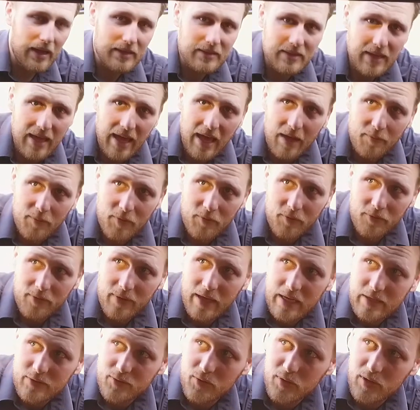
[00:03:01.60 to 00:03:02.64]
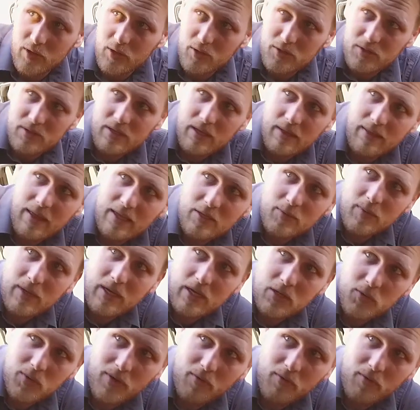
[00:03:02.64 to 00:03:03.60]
as they have been for the last few years, and that's because